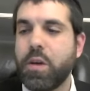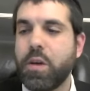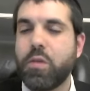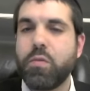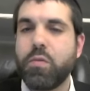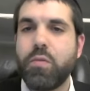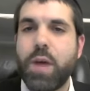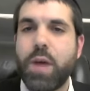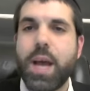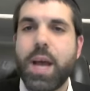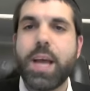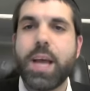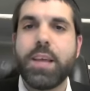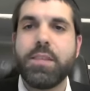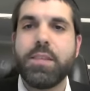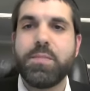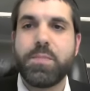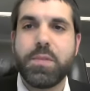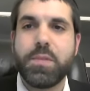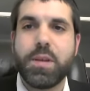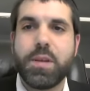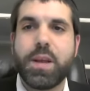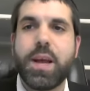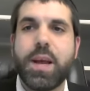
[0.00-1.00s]
grasp
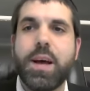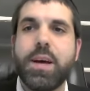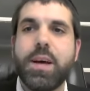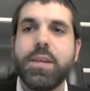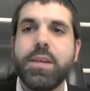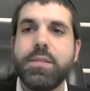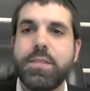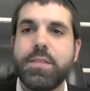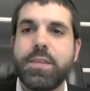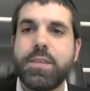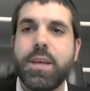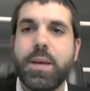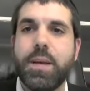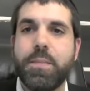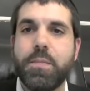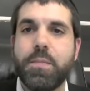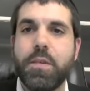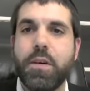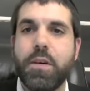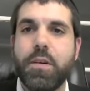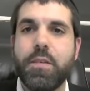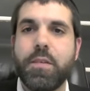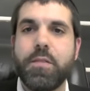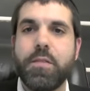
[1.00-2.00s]
the concept
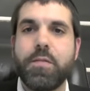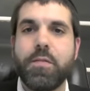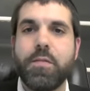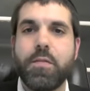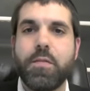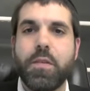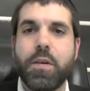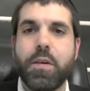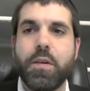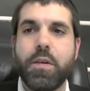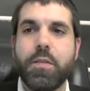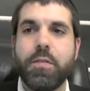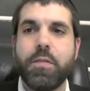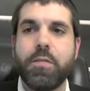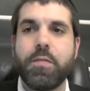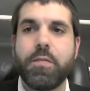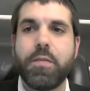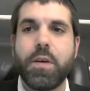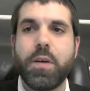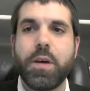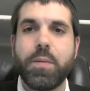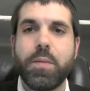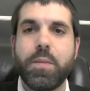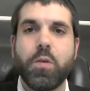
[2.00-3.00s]
of, of,
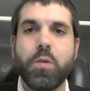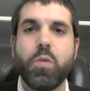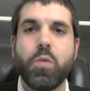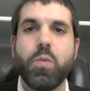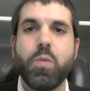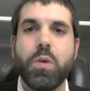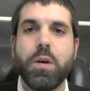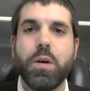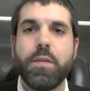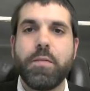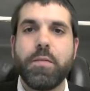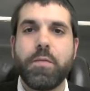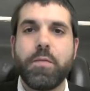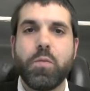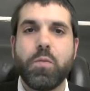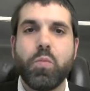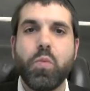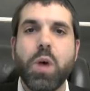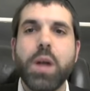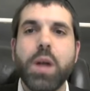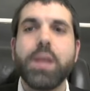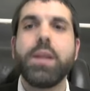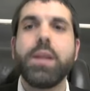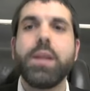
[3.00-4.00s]
um, of
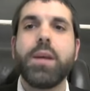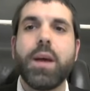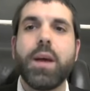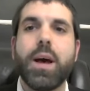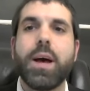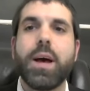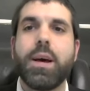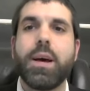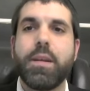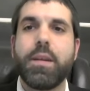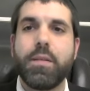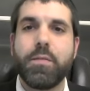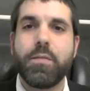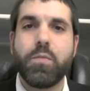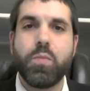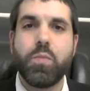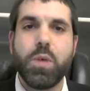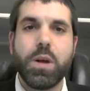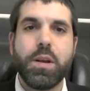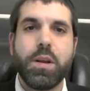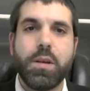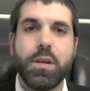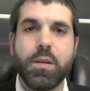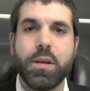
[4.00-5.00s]
one God, of
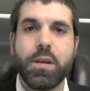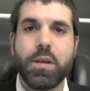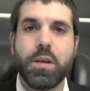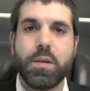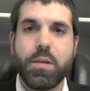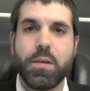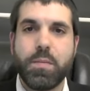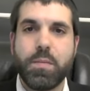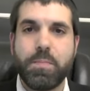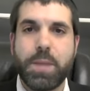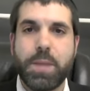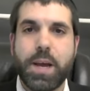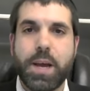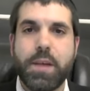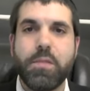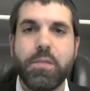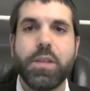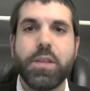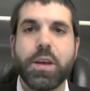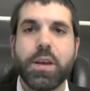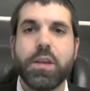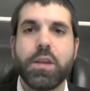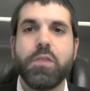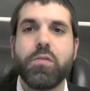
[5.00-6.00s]
one power
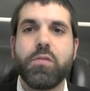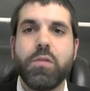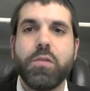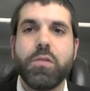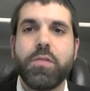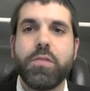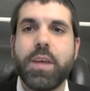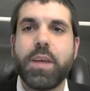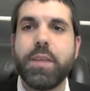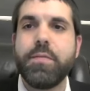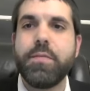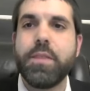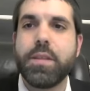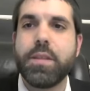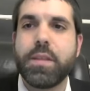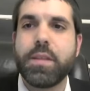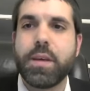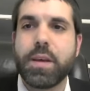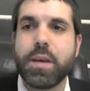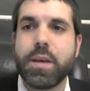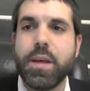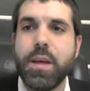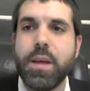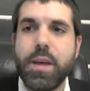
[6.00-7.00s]
that controls
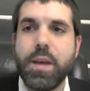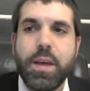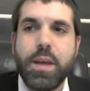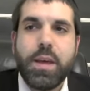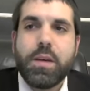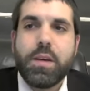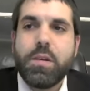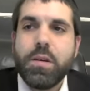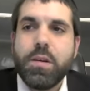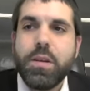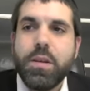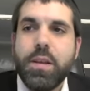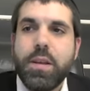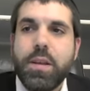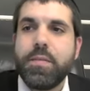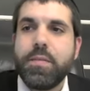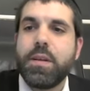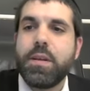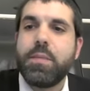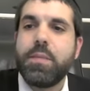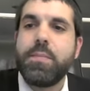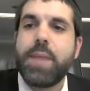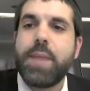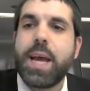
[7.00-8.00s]
everything. He couldn't
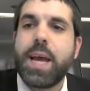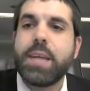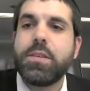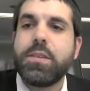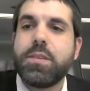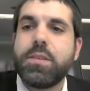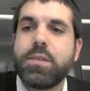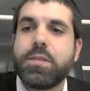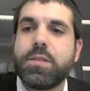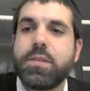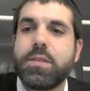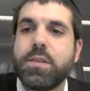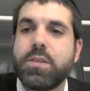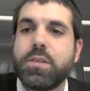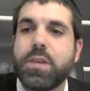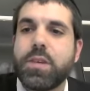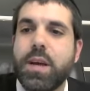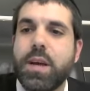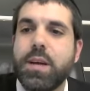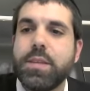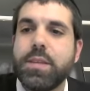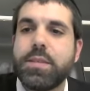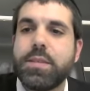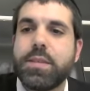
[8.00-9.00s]
even imagine such a
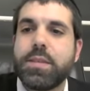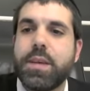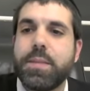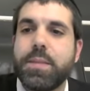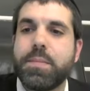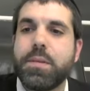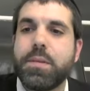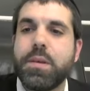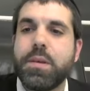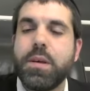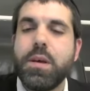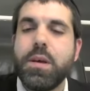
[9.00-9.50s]
concept.